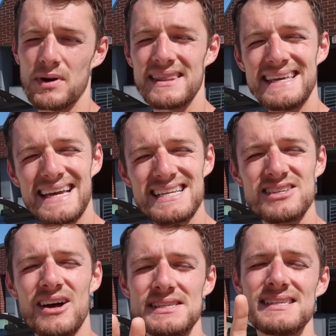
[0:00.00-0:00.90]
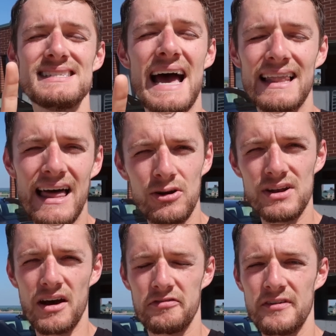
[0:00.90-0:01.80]
But the exhaust is not loud
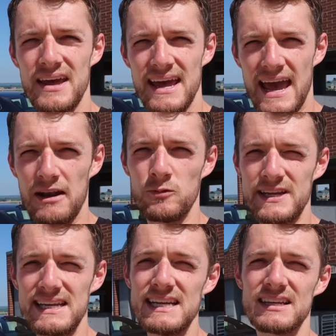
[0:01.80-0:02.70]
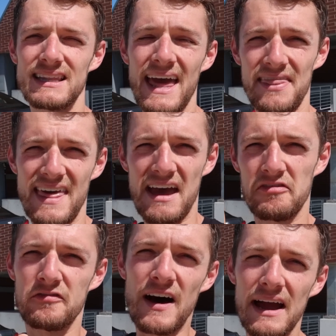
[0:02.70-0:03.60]
enough, and we need to let
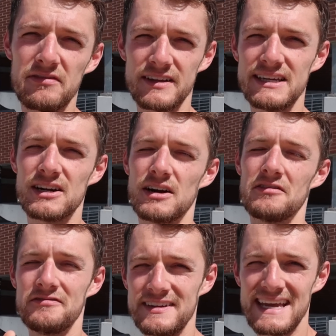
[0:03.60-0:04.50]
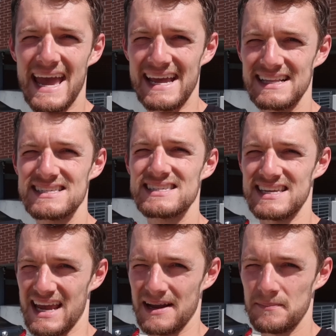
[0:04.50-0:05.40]
that 5-liter V8
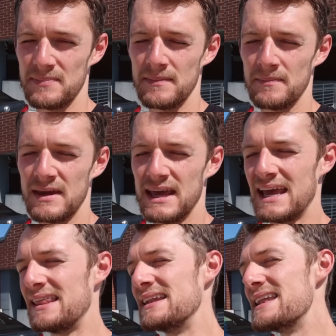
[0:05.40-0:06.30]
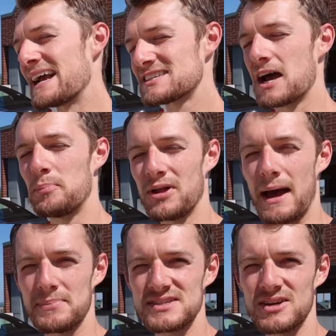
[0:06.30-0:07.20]
sing. In the next
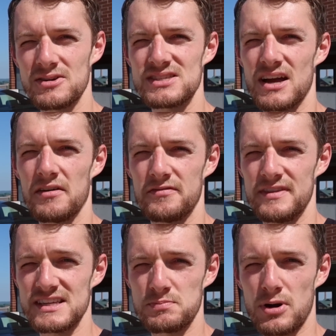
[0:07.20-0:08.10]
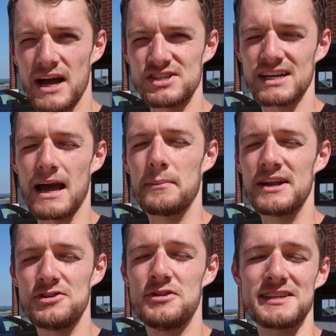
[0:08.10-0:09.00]
couple episodes of this project, I'm
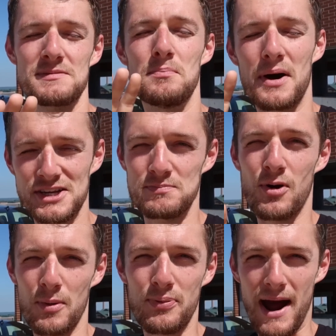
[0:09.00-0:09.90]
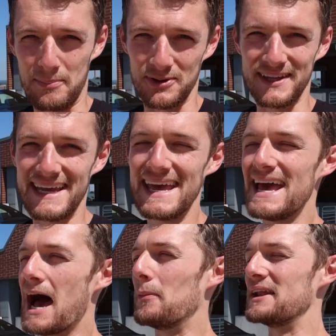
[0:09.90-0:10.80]
gonna do this much more properly.
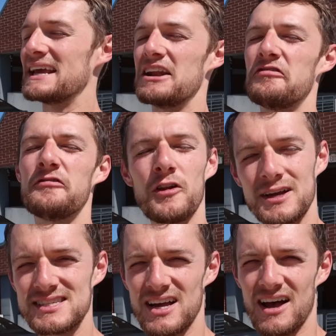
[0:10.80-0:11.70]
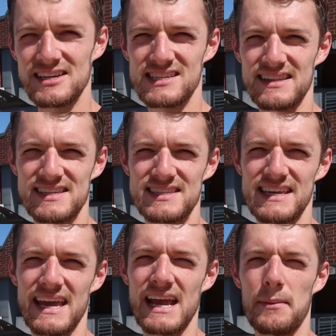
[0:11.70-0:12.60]
I'm gonna get a full exhaust on this
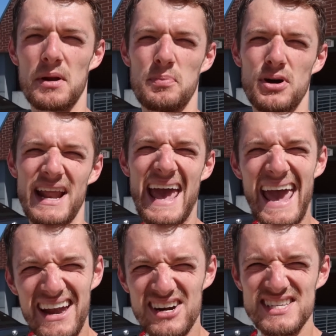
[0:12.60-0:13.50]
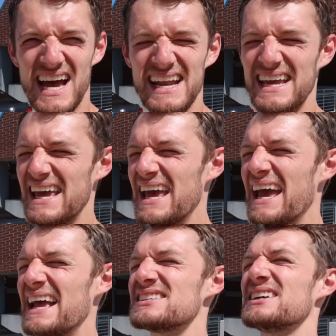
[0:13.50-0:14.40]
thing. I'm gonna put headers on it.
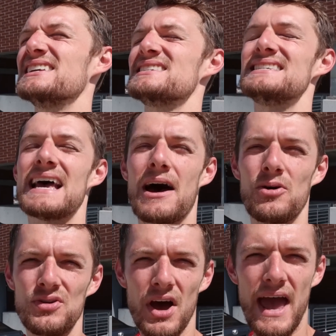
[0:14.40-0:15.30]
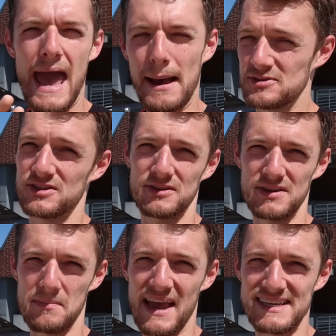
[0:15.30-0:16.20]
It's gonna sound
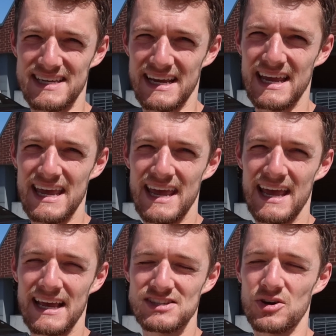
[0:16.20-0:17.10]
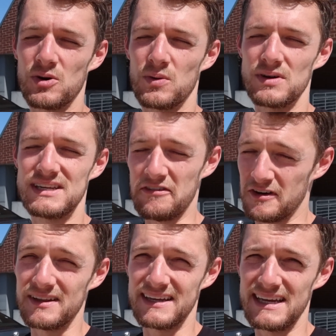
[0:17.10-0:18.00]
absolutely amazing. So
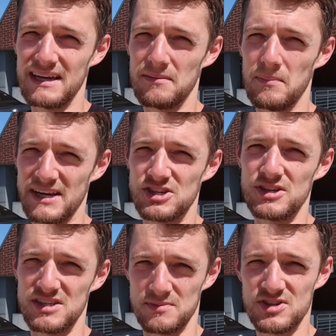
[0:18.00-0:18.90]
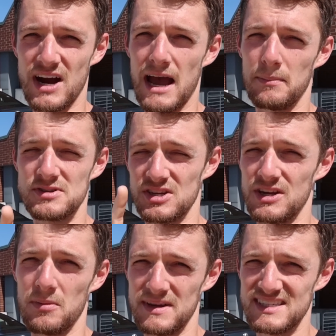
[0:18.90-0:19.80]
definitely make sure you subscribe so
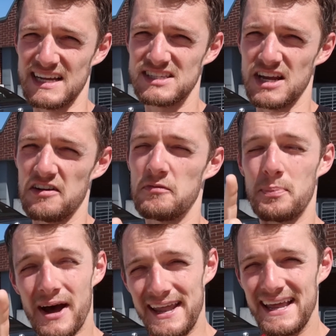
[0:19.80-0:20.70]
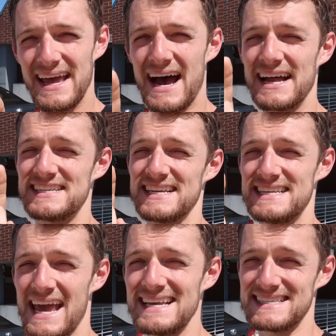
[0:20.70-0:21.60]
you don't miss that stuff. But on
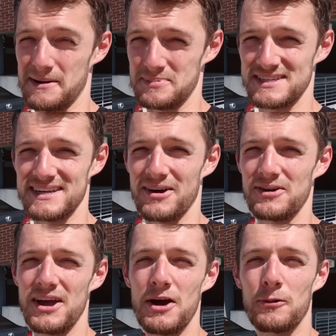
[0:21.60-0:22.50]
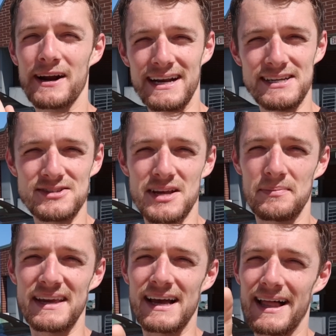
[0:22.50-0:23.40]
today's episode, we're gonna do
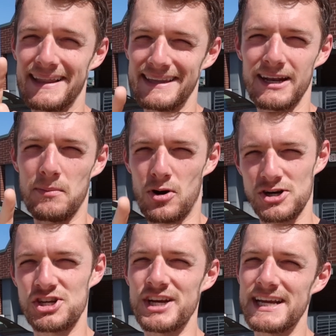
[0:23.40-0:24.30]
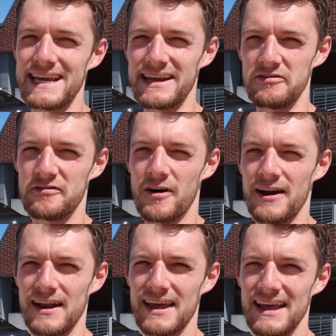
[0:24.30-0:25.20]
something a little more cheeky and fun.